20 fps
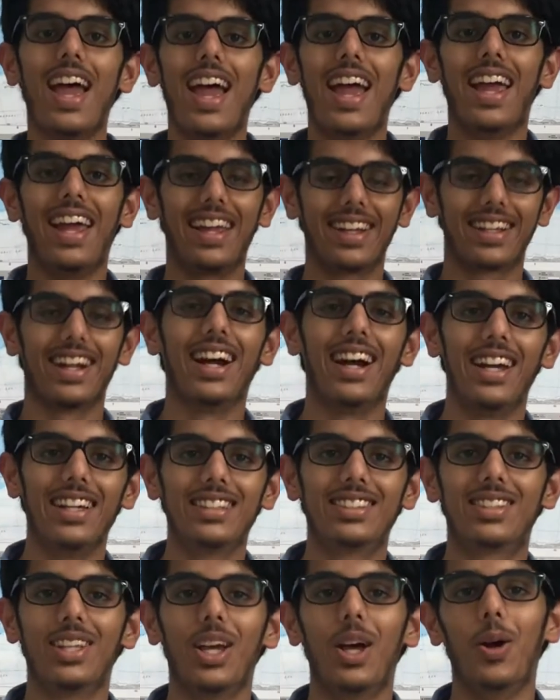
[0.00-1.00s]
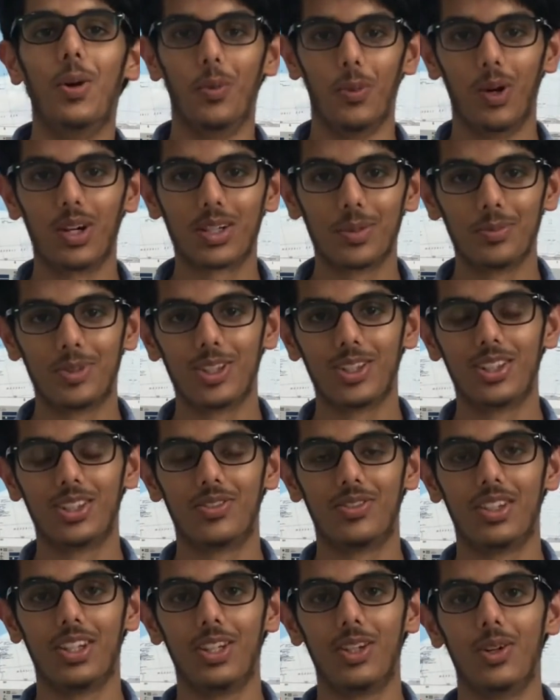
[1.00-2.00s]
Hey guys, welcome to this
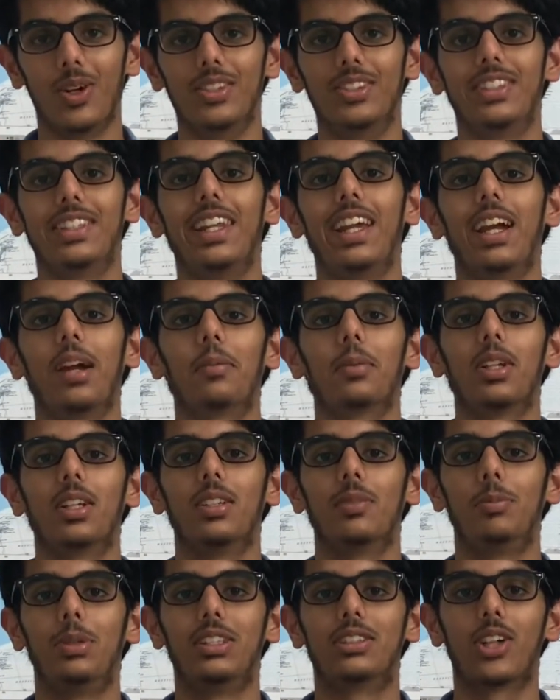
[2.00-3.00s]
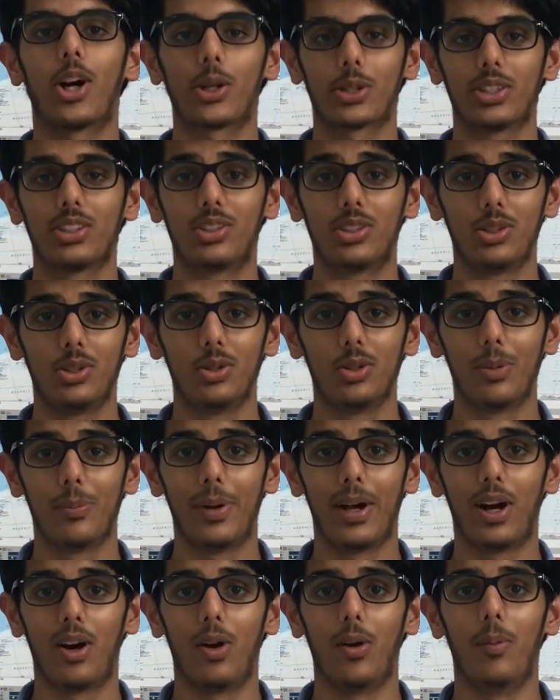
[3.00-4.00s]
video, and today I'm going to be talking to you
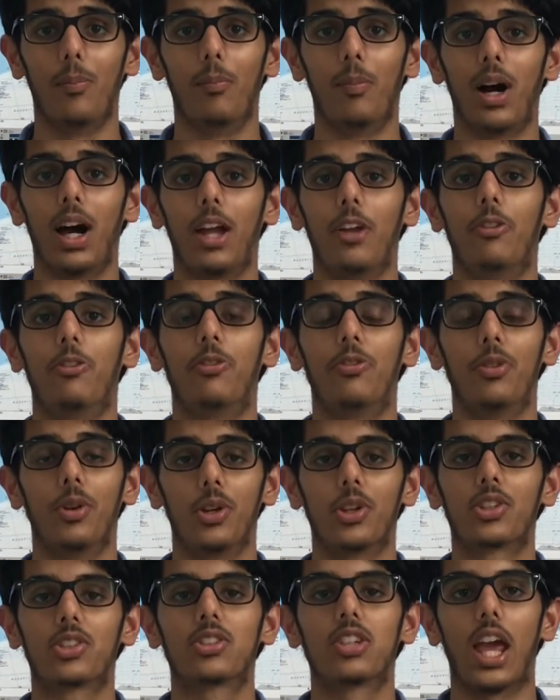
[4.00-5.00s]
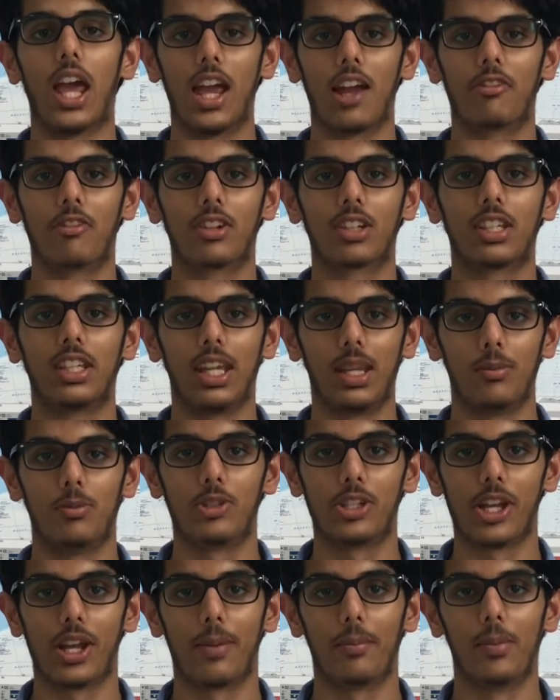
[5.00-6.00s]
about my first ever game
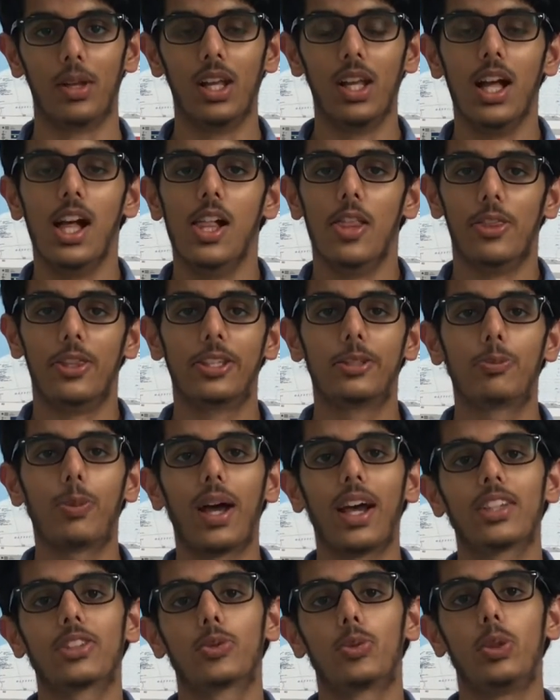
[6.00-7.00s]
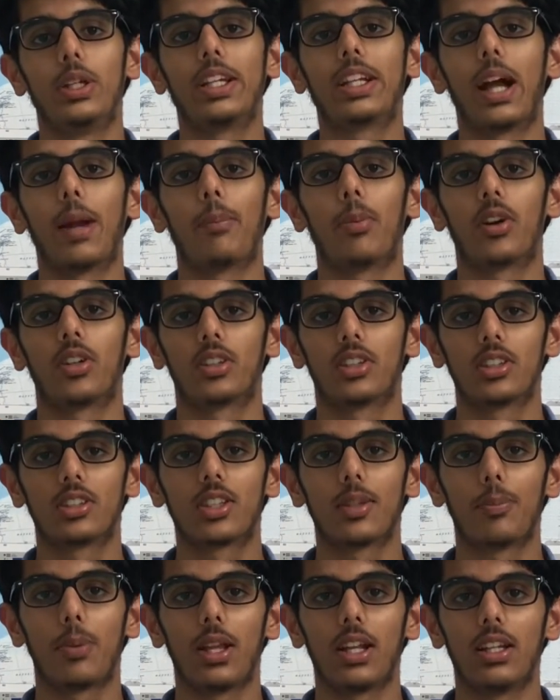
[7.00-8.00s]
jam. This past week I
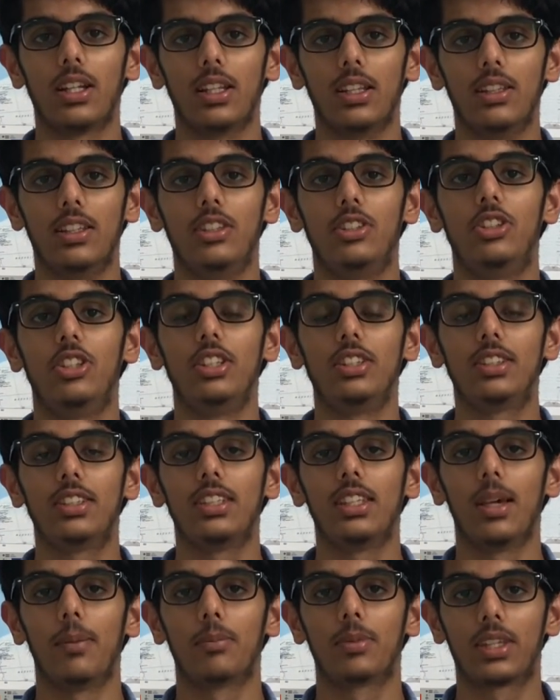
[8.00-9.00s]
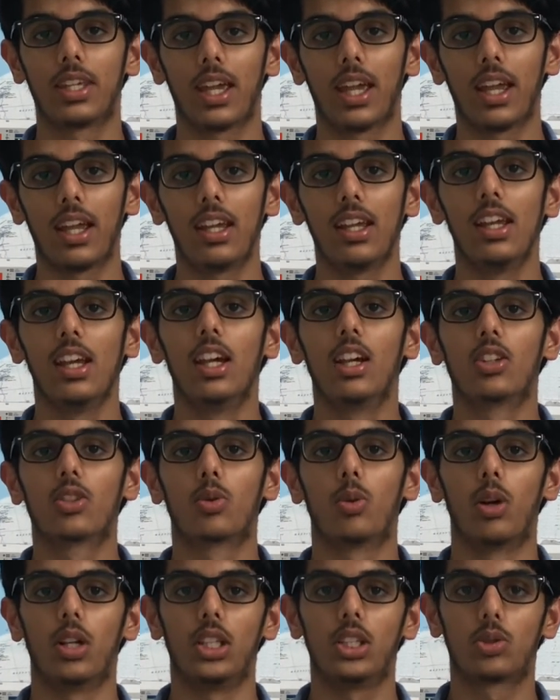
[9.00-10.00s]
participated in the GMTK
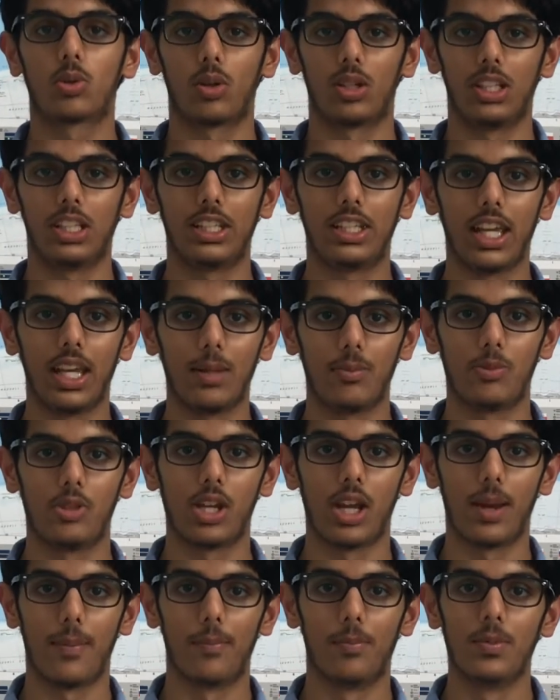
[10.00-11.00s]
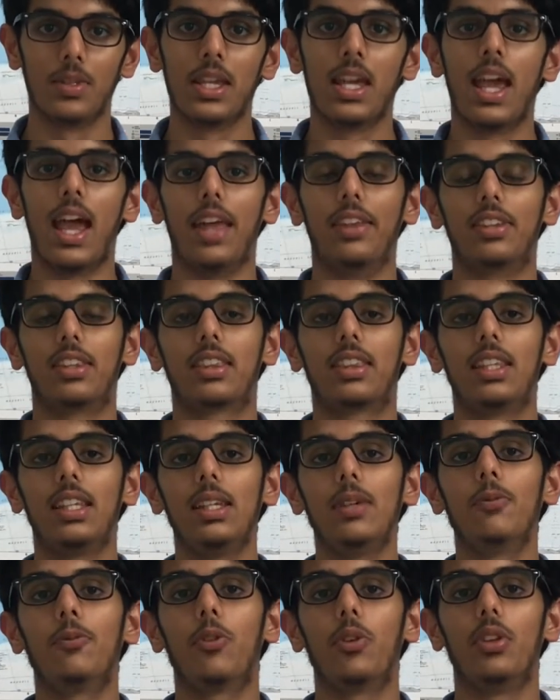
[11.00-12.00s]
2020 Game Jam, and the
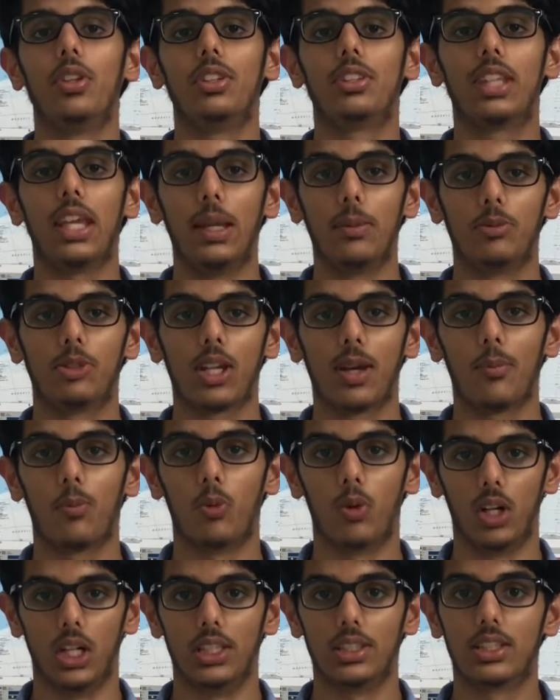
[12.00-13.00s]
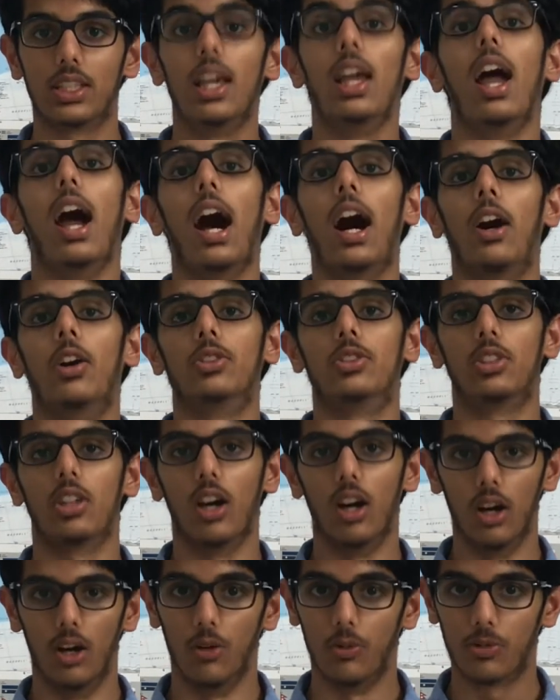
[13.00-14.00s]
theme for this game jam was Out
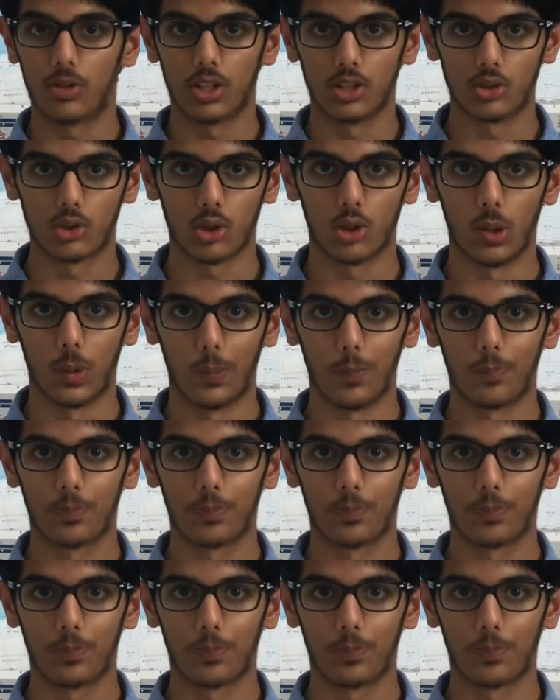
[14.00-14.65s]
of Control.